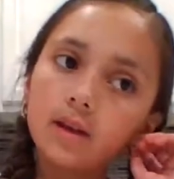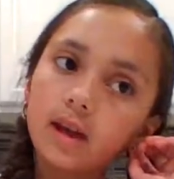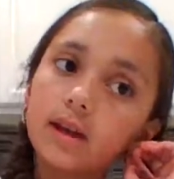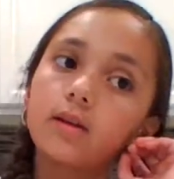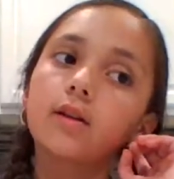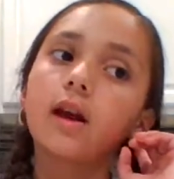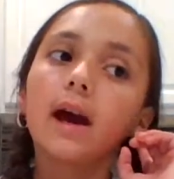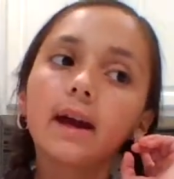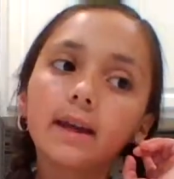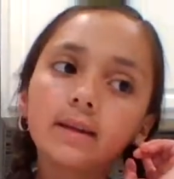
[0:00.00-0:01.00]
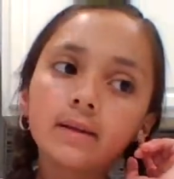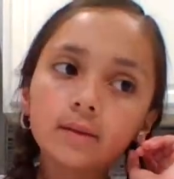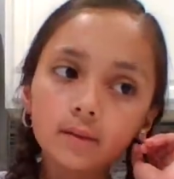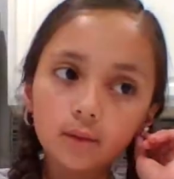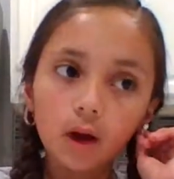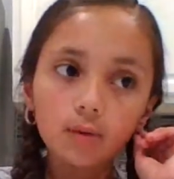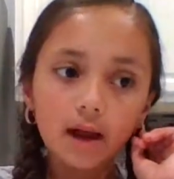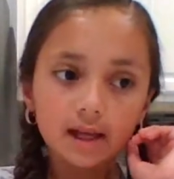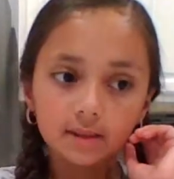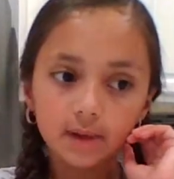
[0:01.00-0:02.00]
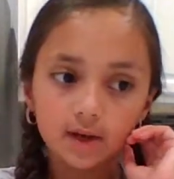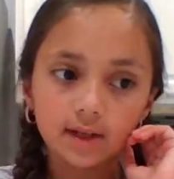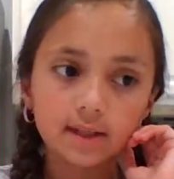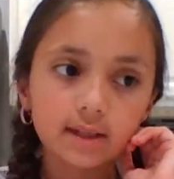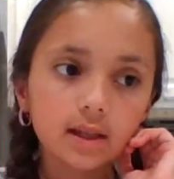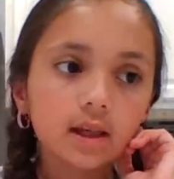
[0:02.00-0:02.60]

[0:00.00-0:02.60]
8, or 9 raw raspberries.